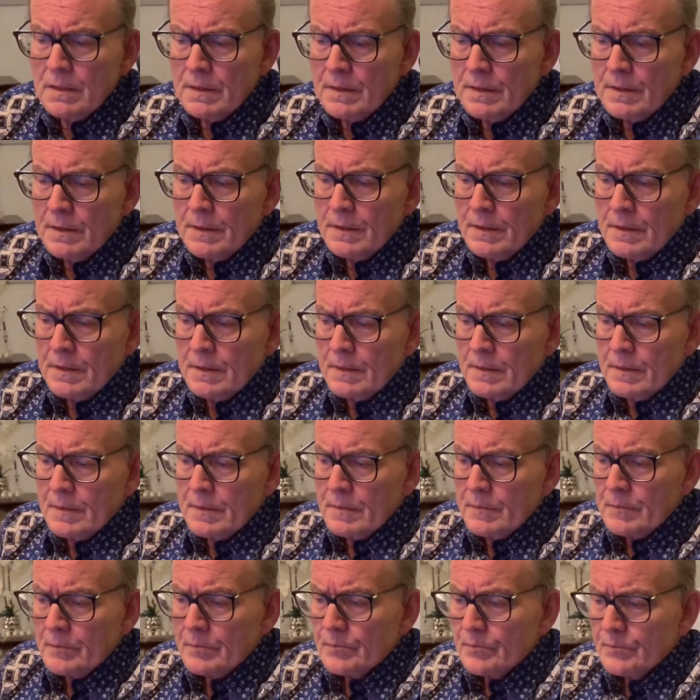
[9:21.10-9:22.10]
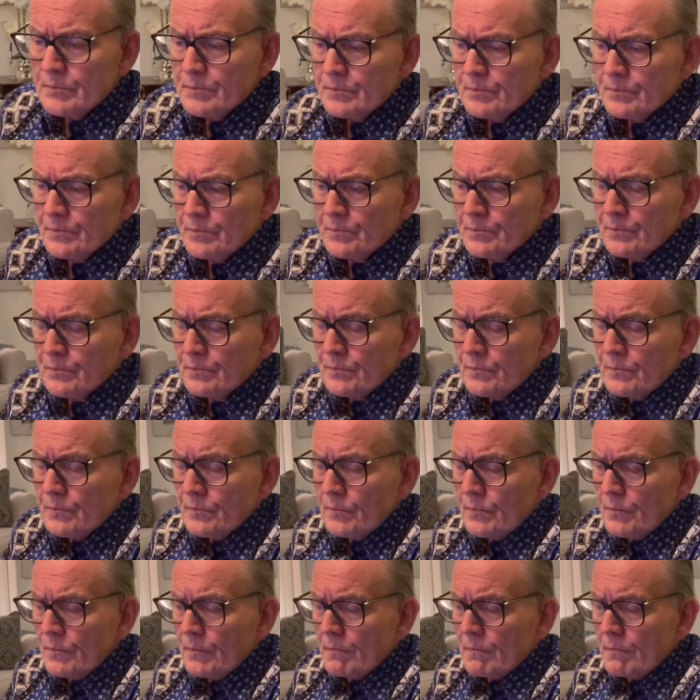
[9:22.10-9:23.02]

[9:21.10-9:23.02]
No one is speaking in this clip.